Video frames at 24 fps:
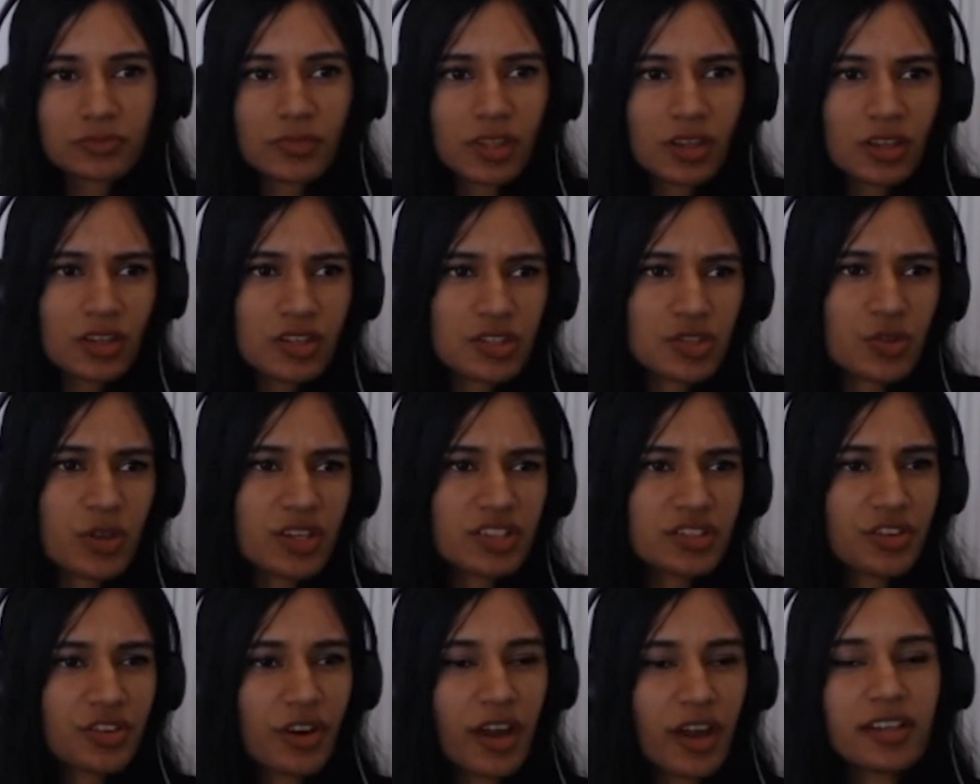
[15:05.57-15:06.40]
So I
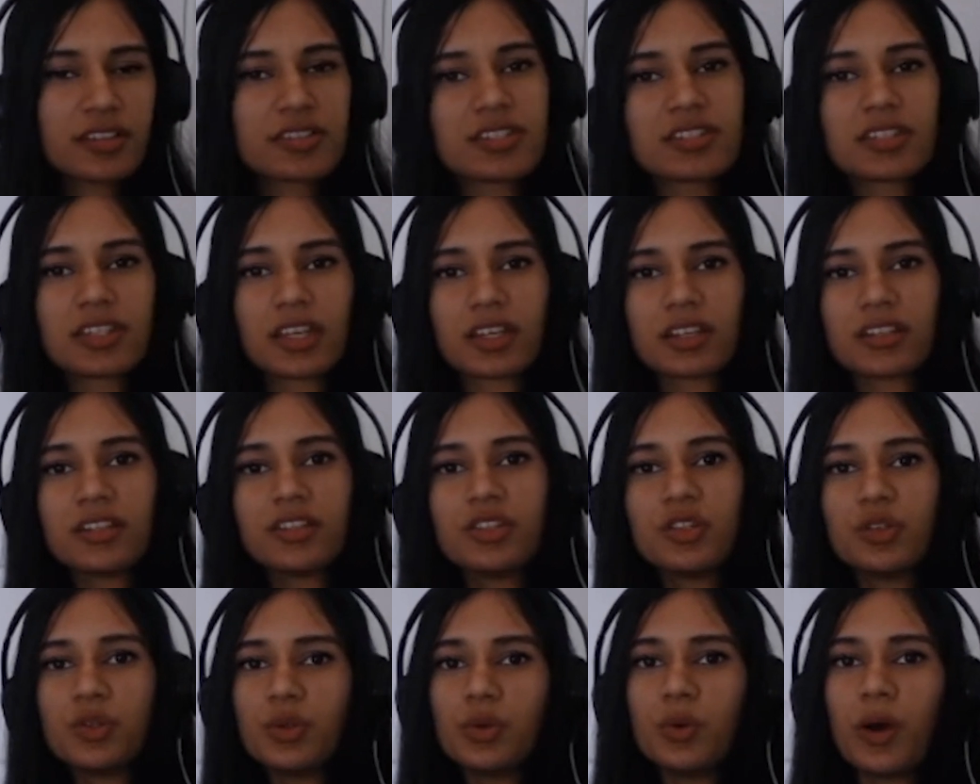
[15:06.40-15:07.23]
try to stick
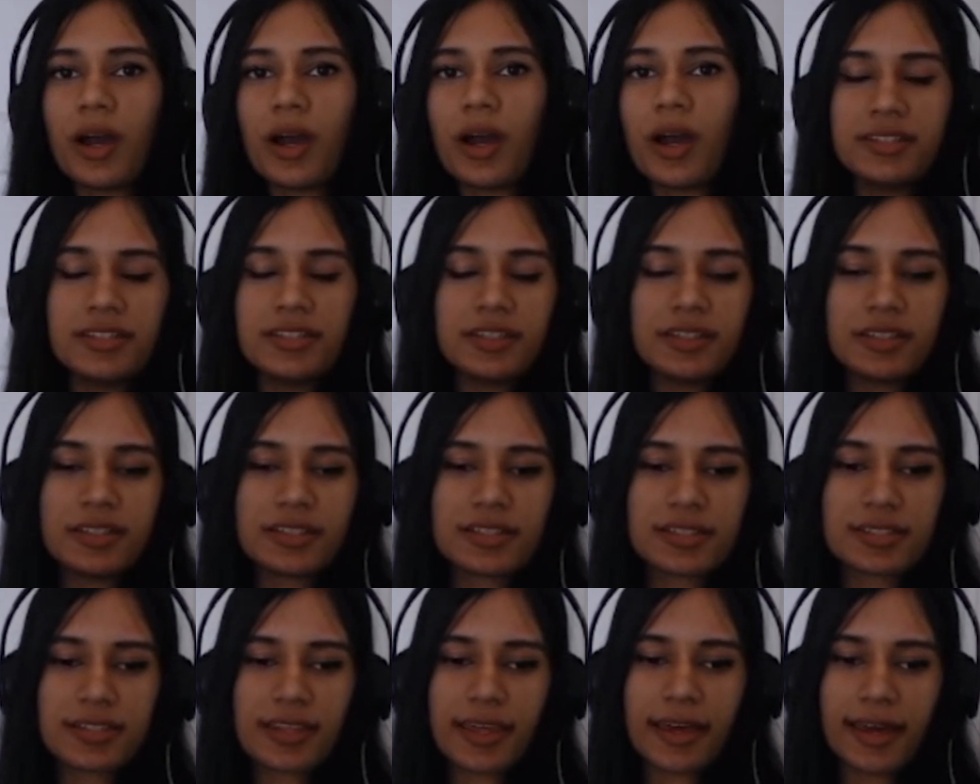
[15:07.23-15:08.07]
to
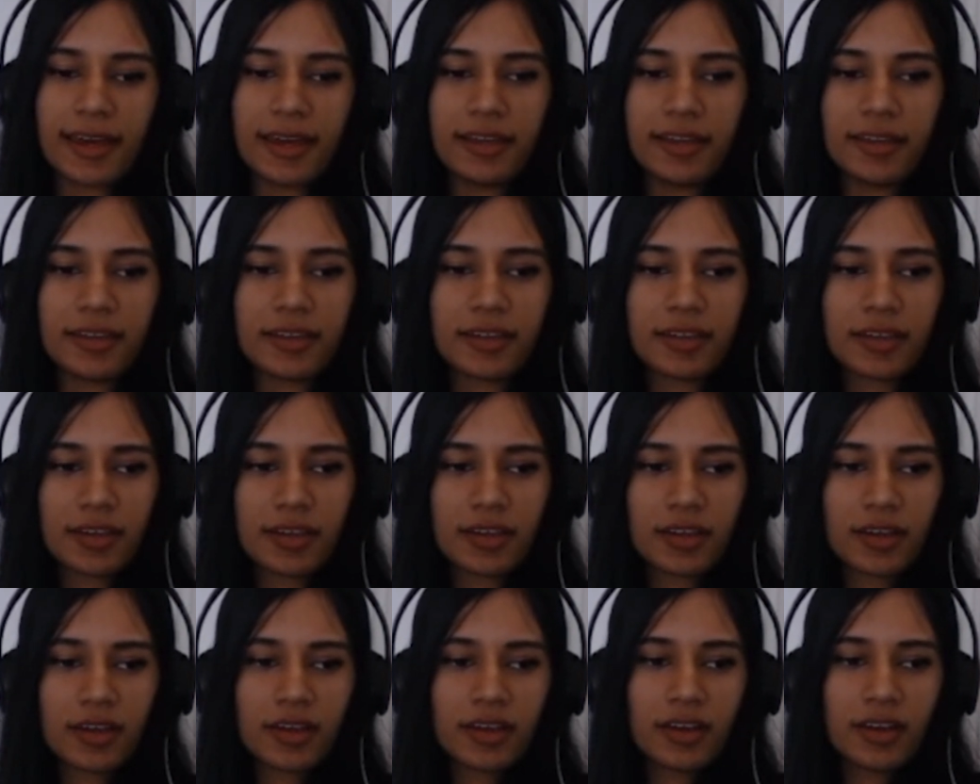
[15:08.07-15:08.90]
ideas that
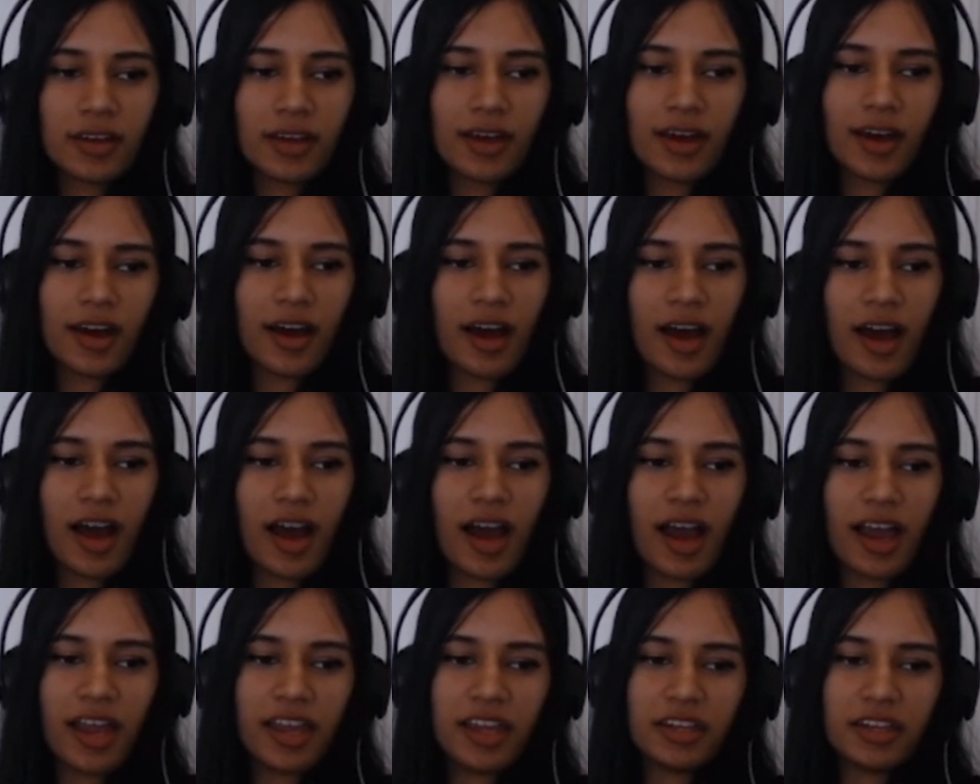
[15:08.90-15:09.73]

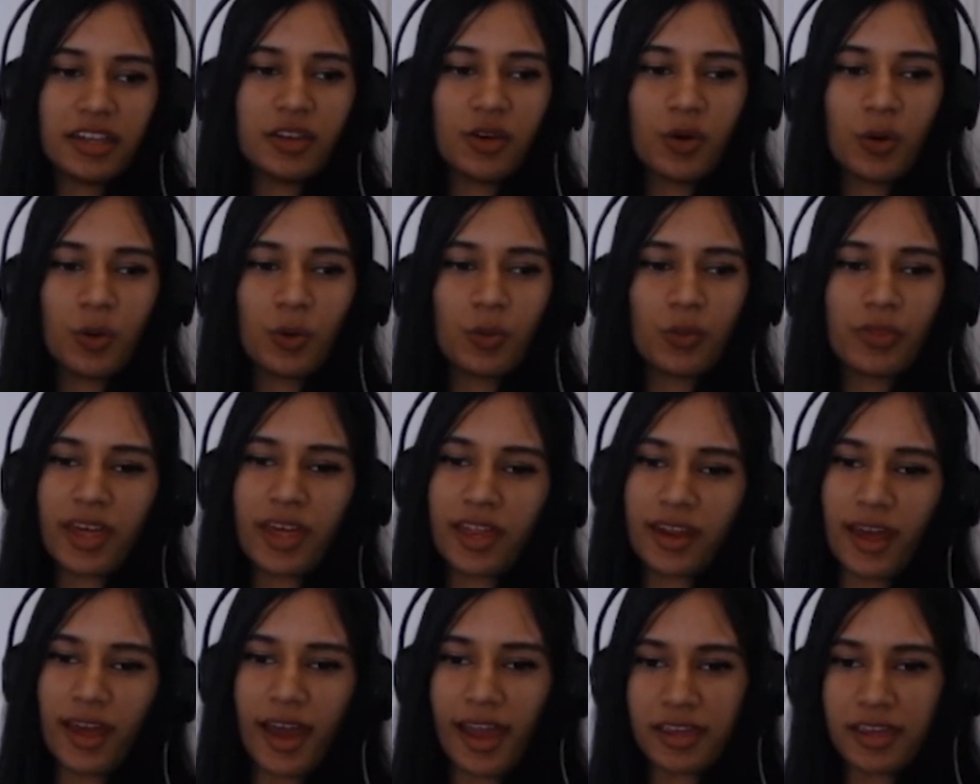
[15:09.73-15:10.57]
I know
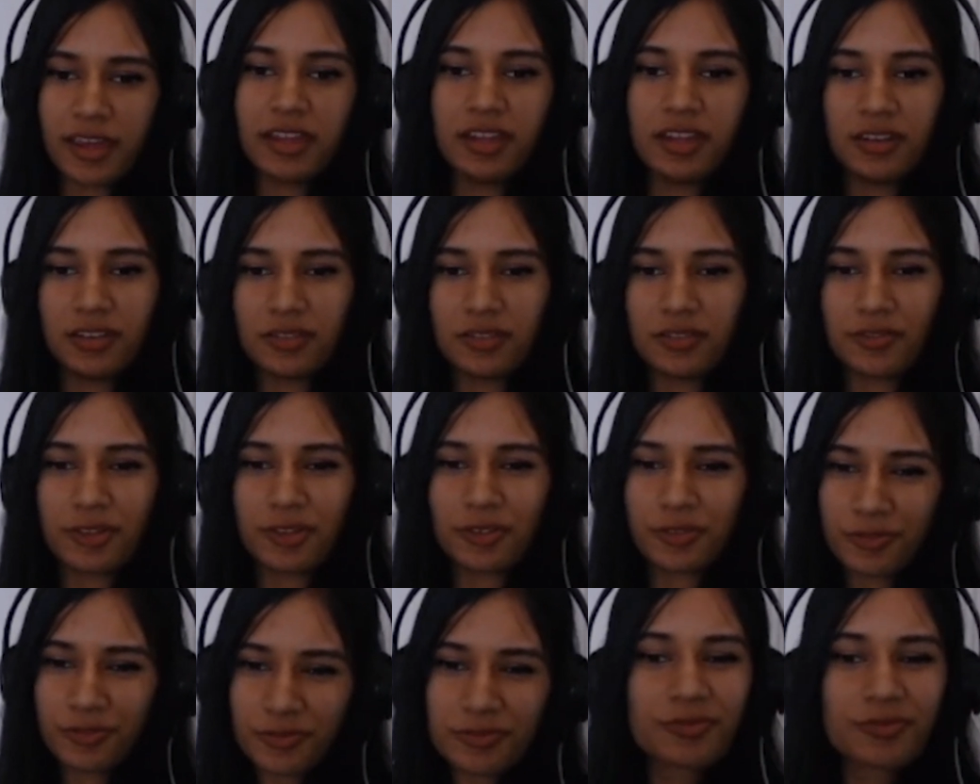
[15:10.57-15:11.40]
that I can
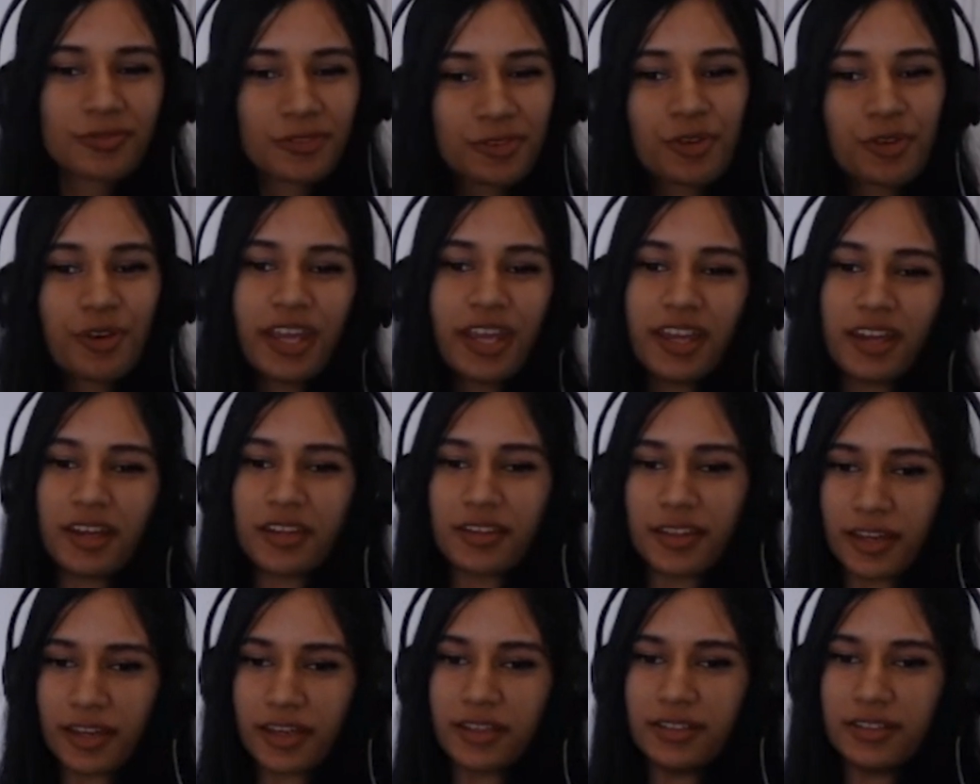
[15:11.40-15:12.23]
create
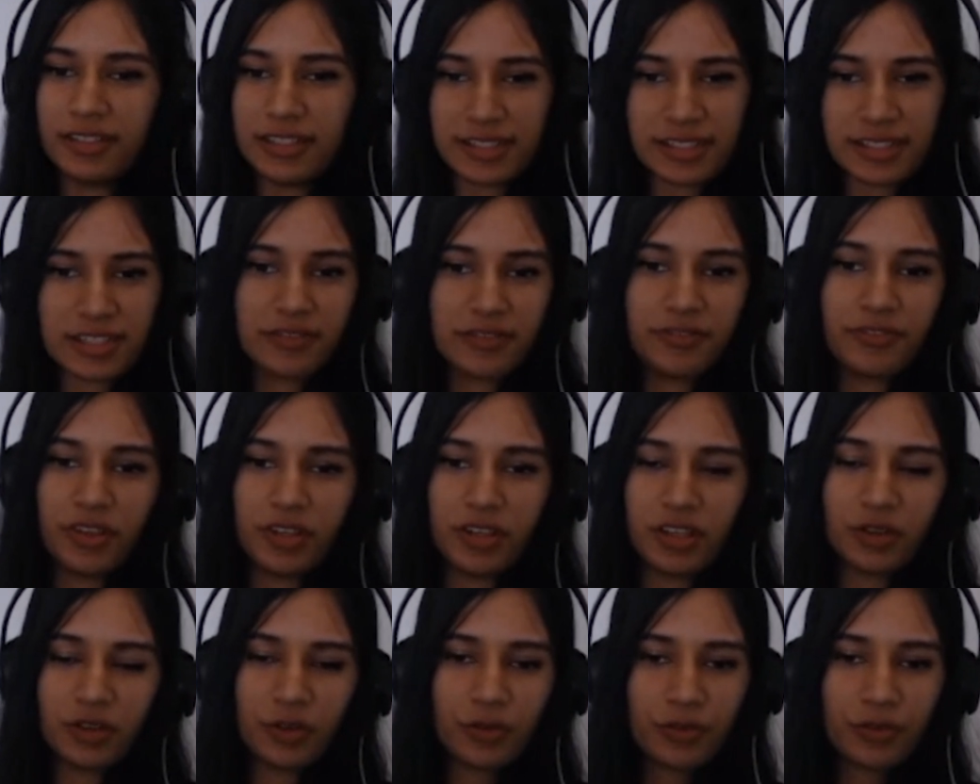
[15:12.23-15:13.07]
like a decent
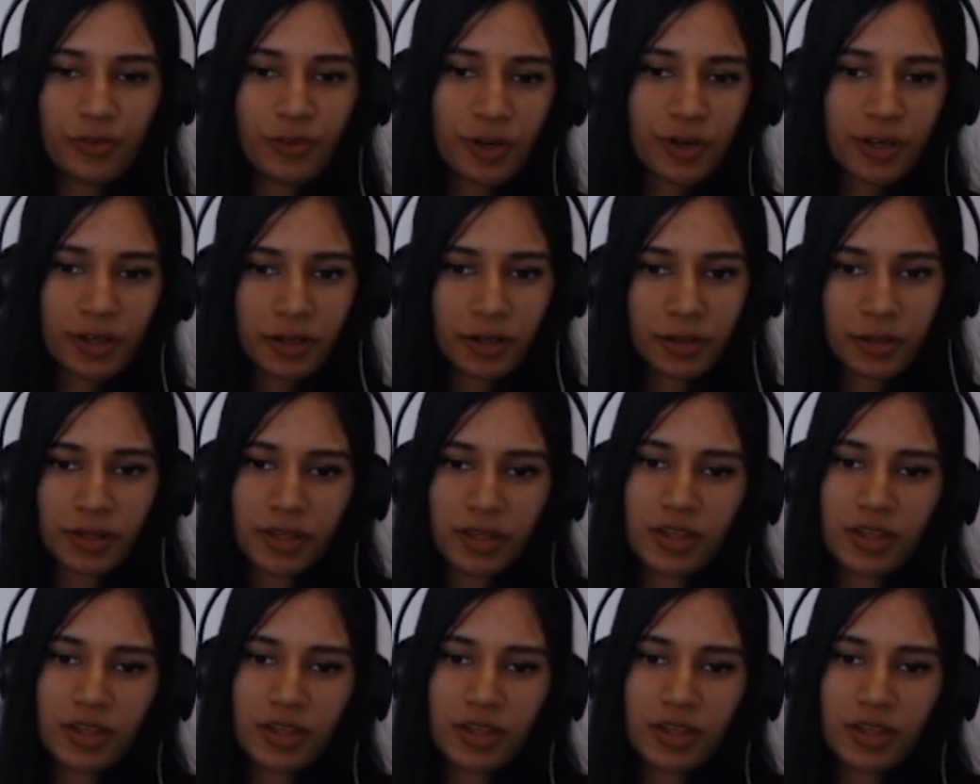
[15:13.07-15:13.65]
video for.